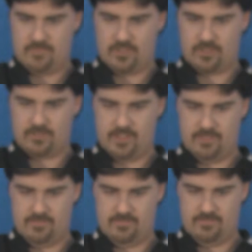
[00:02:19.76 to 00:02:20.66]

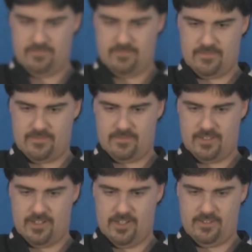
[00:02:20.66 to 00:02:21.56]
Pokemon
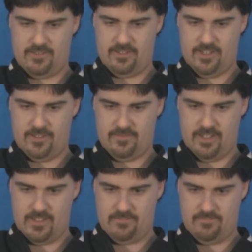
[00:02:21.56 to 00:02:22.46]
cards. I,
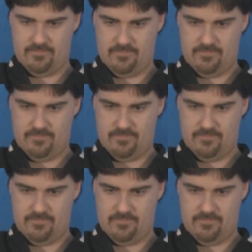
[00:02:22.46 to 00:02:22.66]
I